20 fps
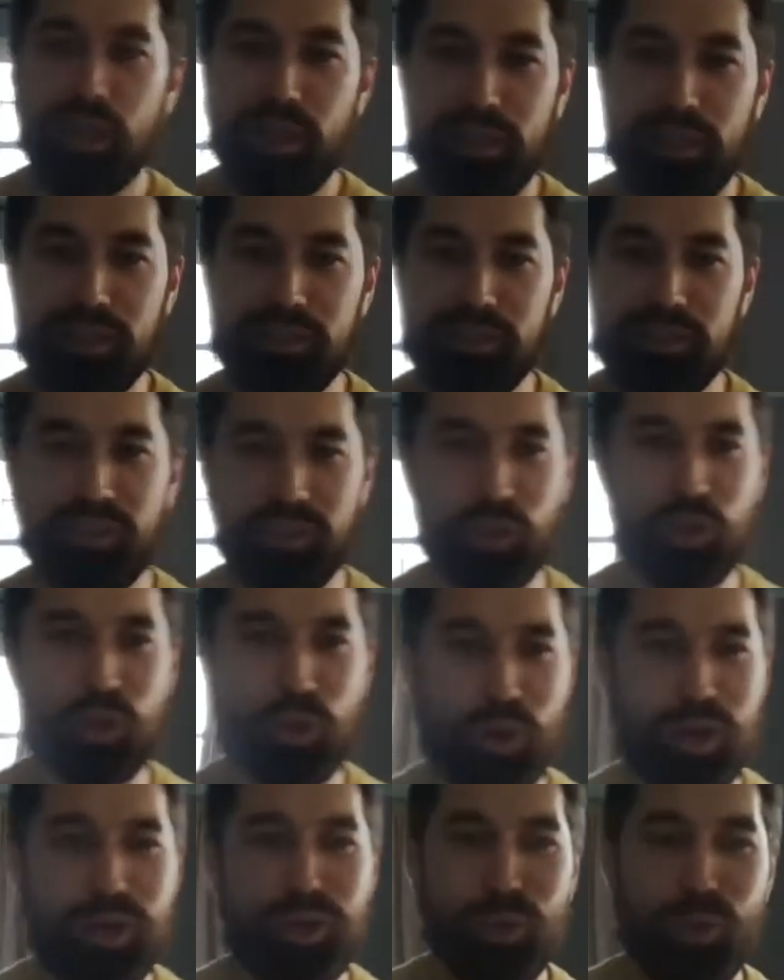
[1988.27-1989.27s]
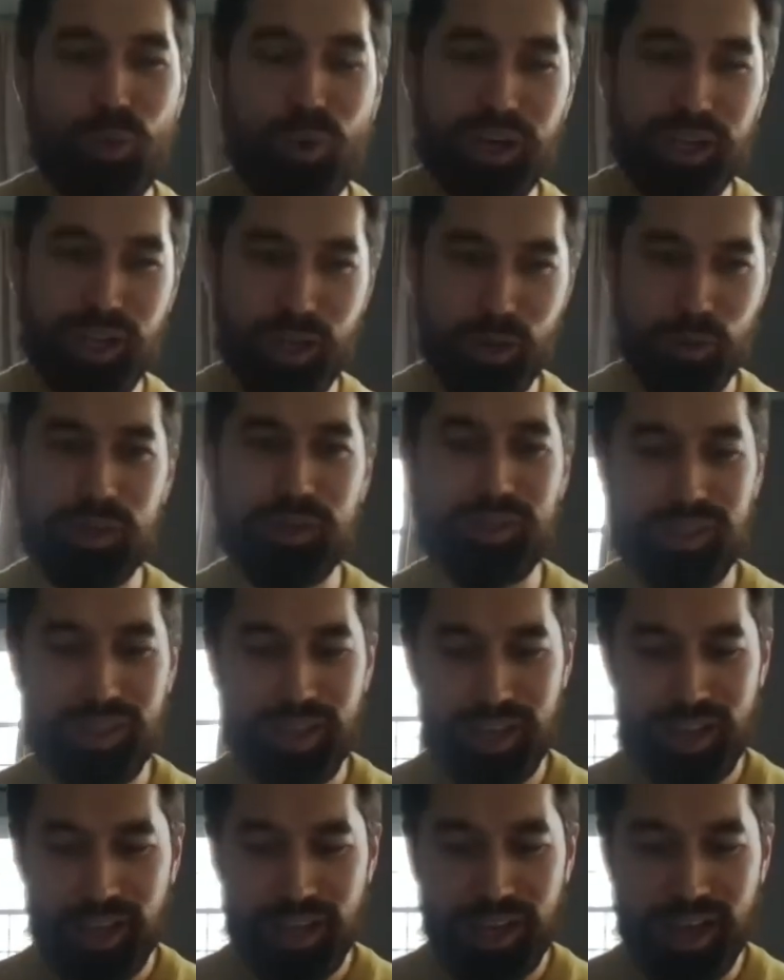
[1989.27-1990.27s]
This is a situation where
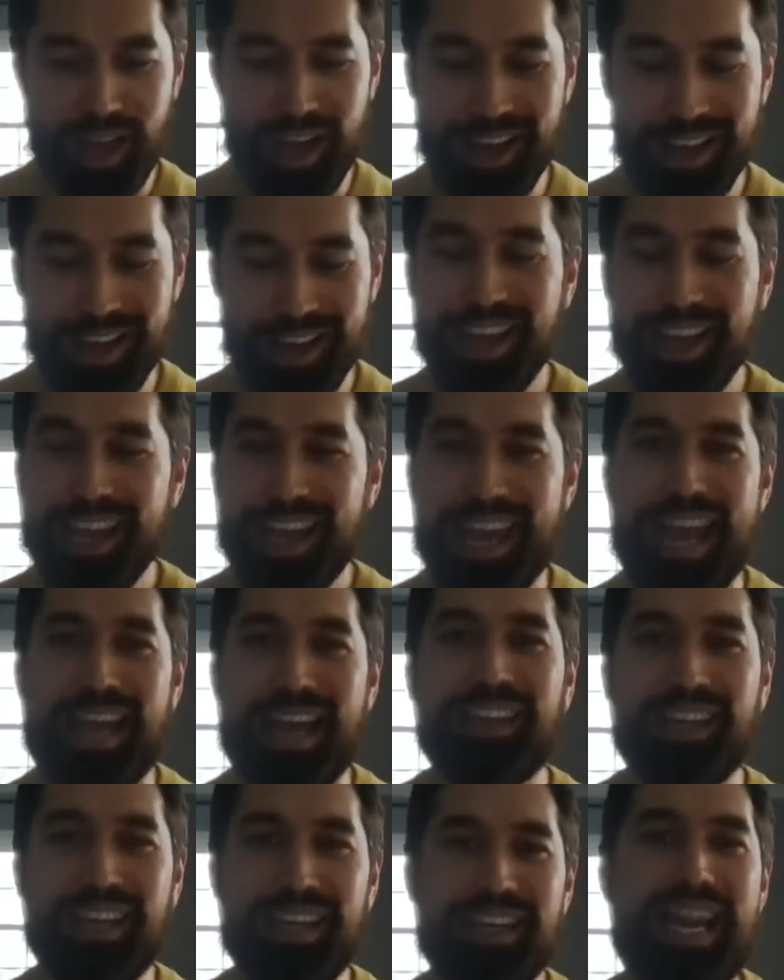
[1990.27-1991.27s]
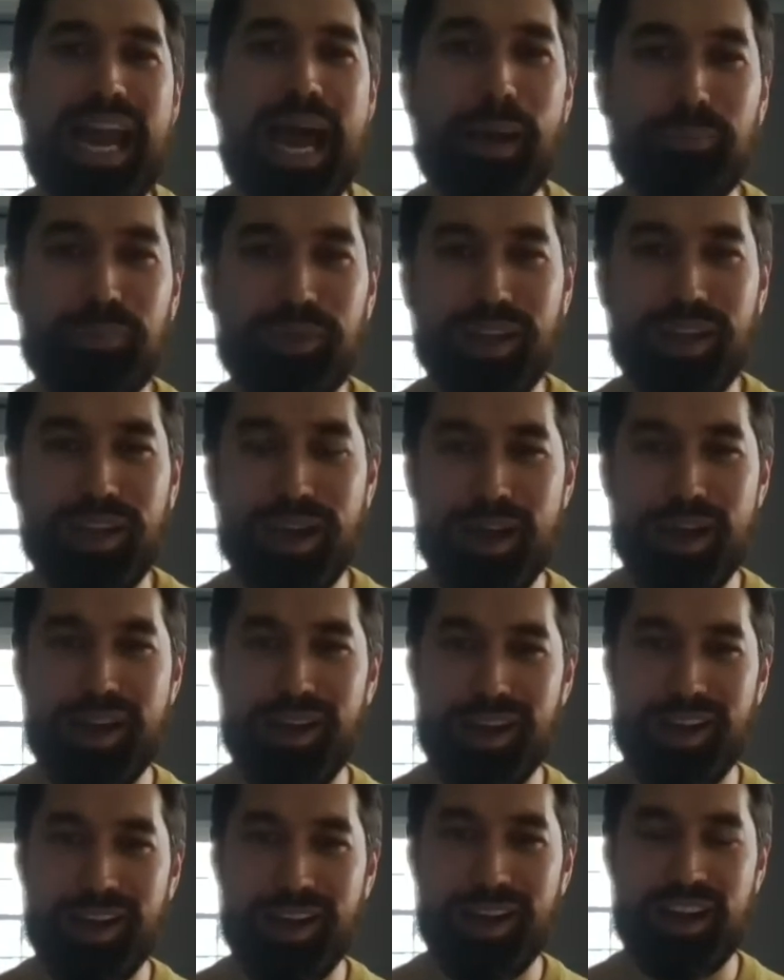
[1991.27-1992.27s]
he had kidnapped
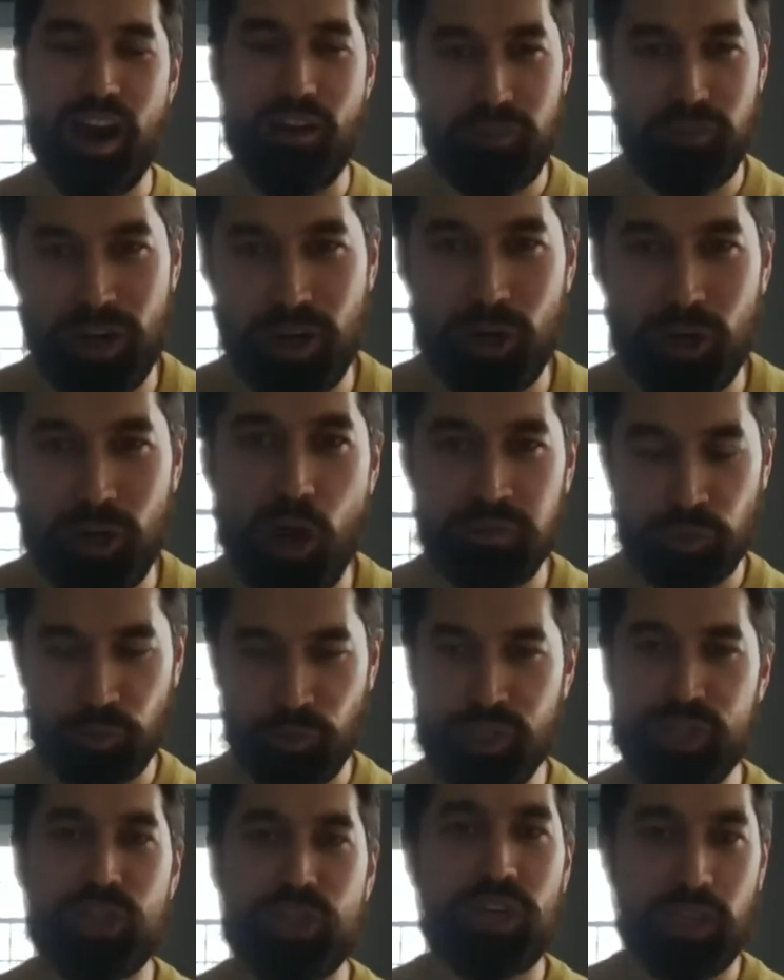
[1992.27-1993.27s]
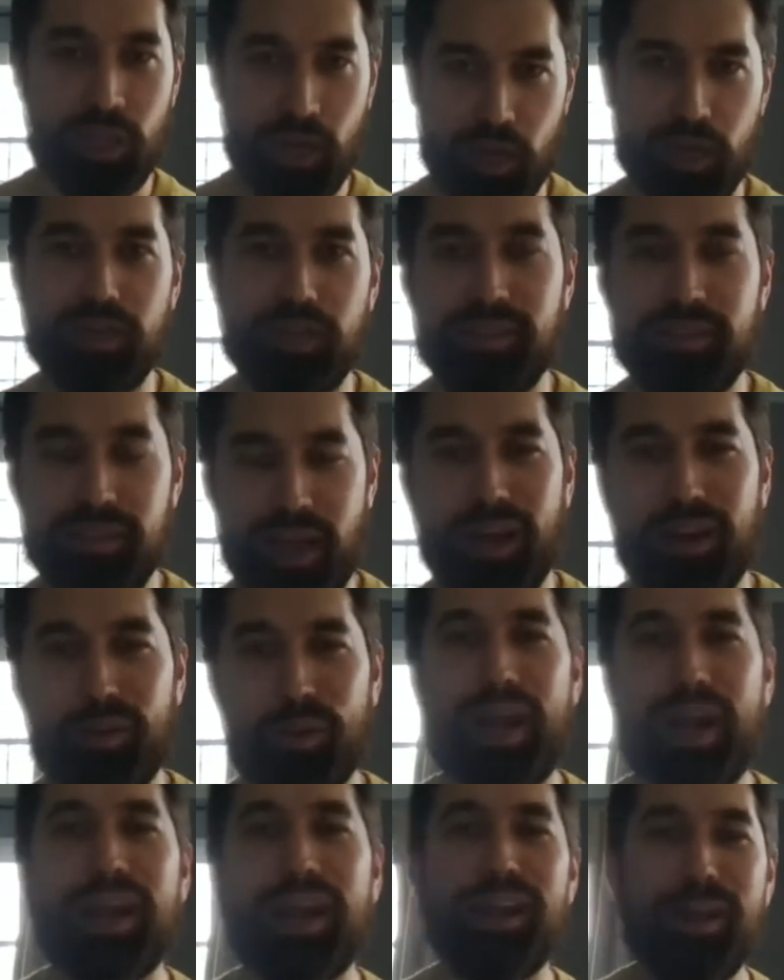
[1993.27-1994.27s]
a governor of a region in Kyrgyzstan,
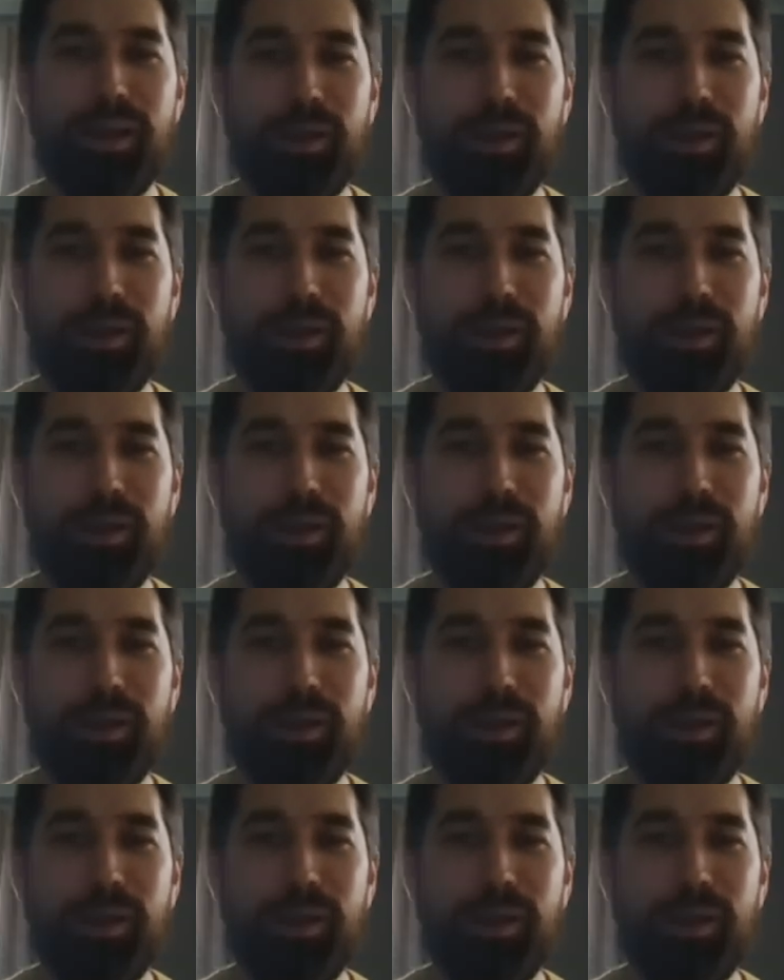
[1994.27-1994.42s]
right?